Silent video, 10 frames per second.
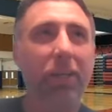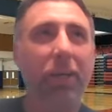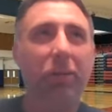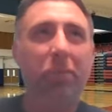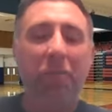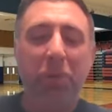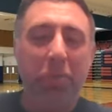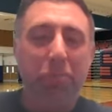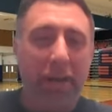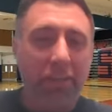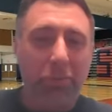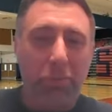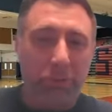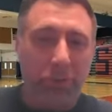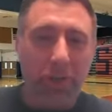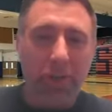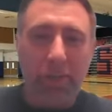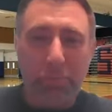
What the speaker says: I've been a basketball junkie